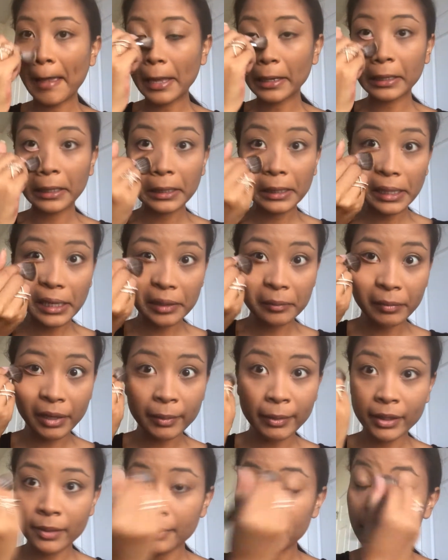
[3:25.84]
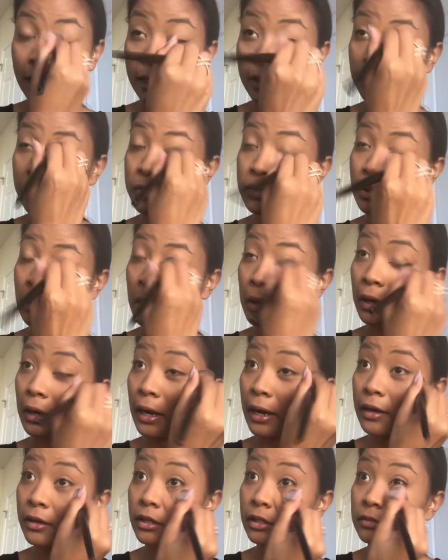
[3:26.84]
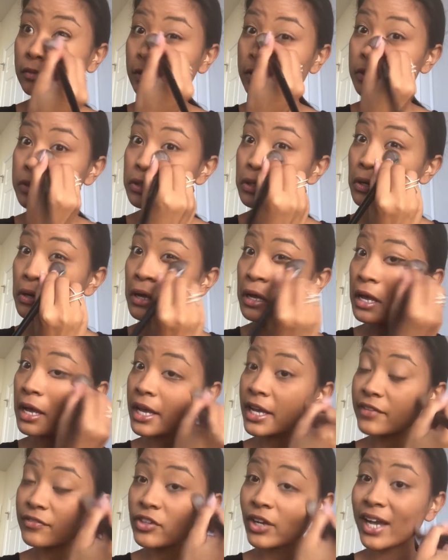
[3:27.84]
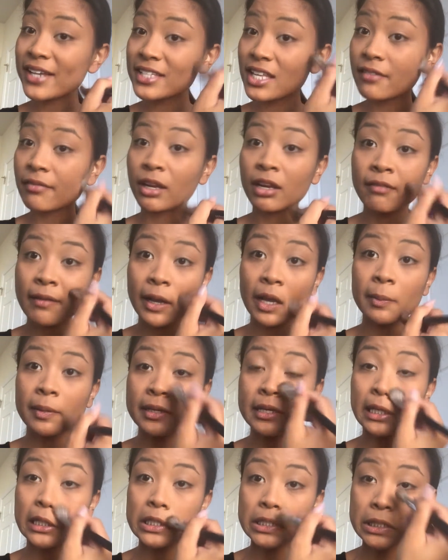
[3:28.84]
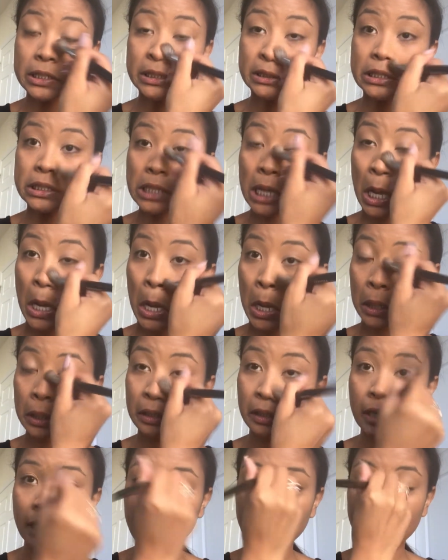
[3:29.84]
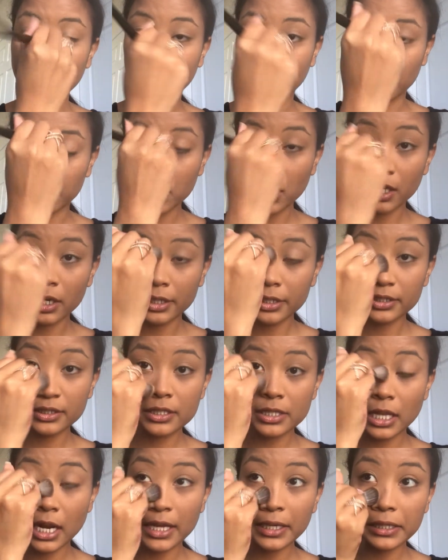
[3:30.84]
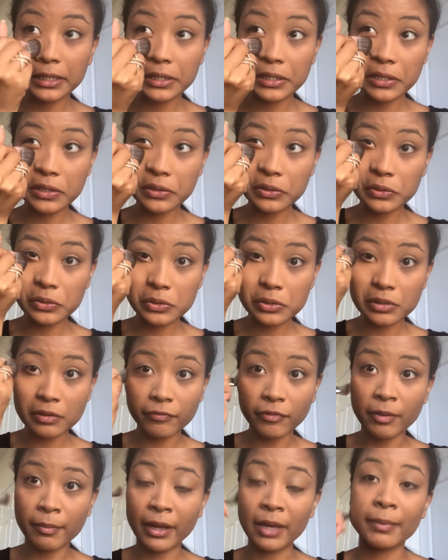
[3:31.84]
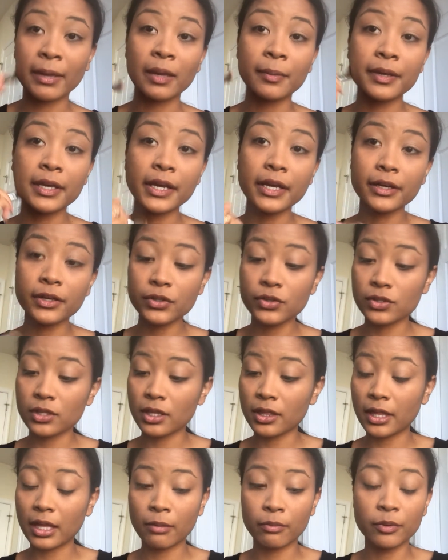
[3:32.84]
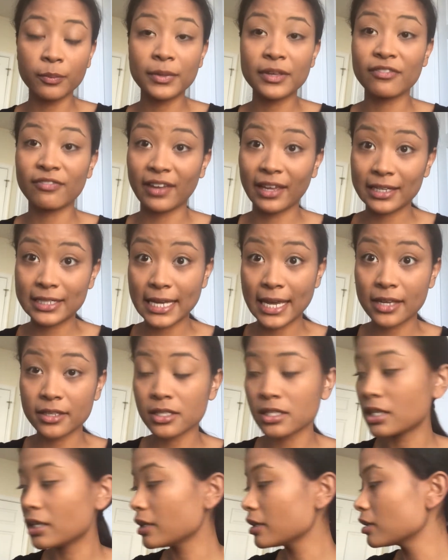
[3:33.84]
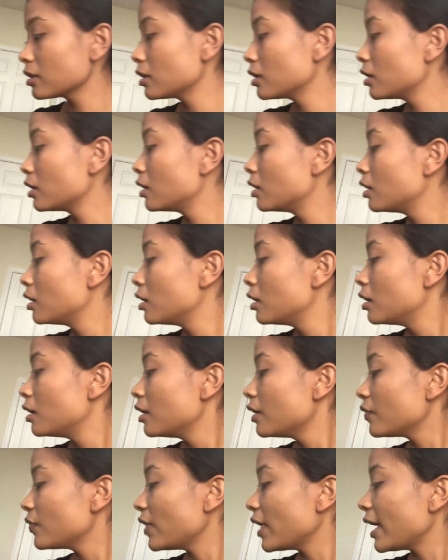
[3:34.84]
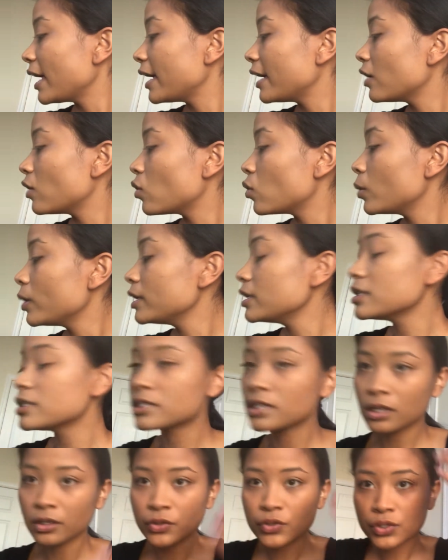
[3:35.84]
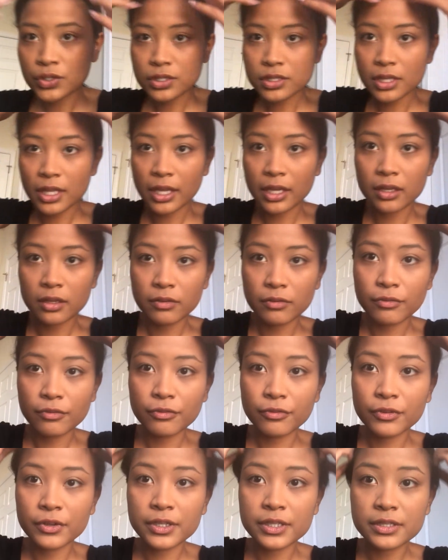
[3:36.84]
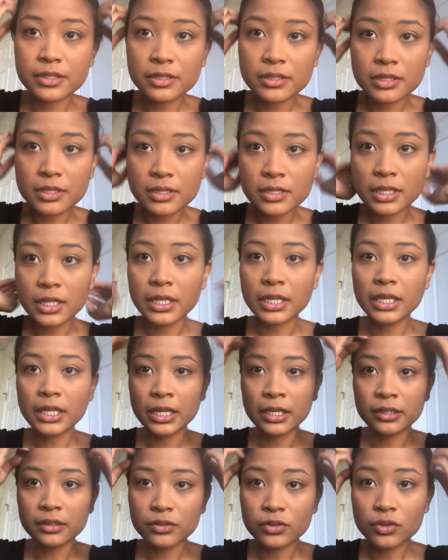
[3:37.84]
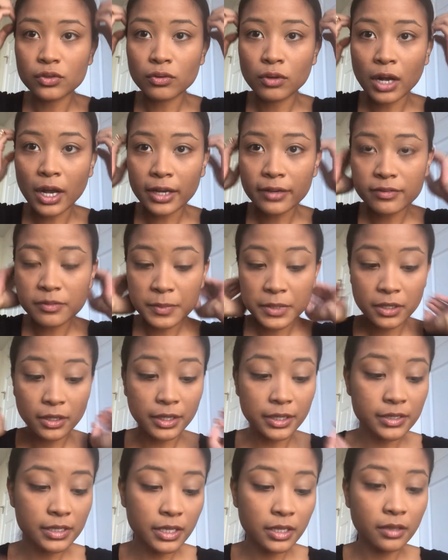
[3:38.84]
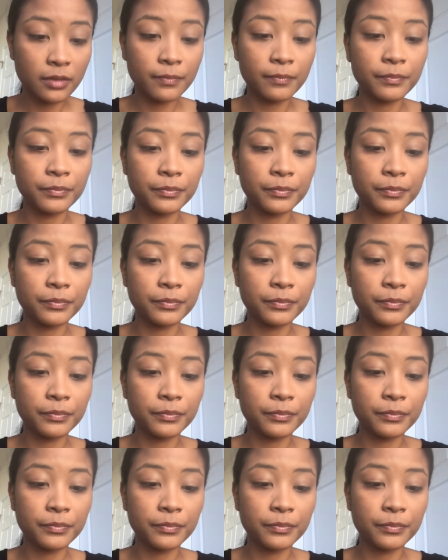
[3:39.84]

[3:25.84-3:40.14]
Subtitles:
And again, my baby hairs are out of control. If you guys have any recommendations on hair products that I could use for my baby hairs, that would be fantastic. They always are just like Frizz City and it drives me crazy.